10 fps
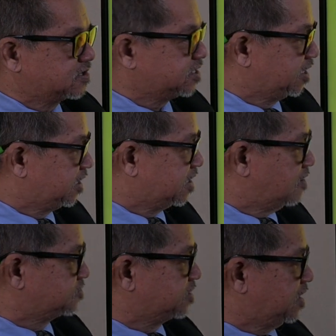city
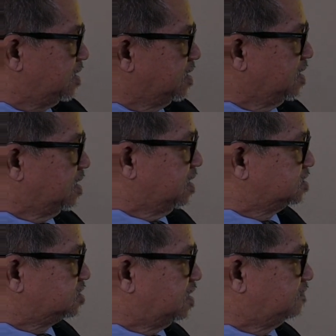council,
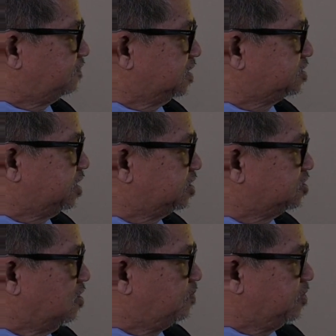San
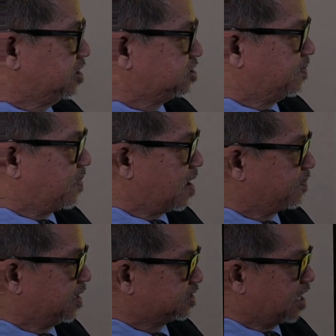Francisco police
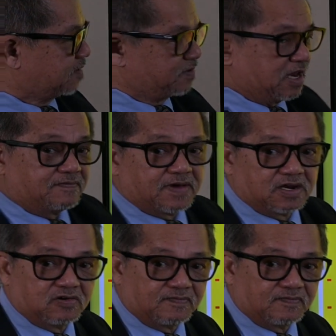department, top level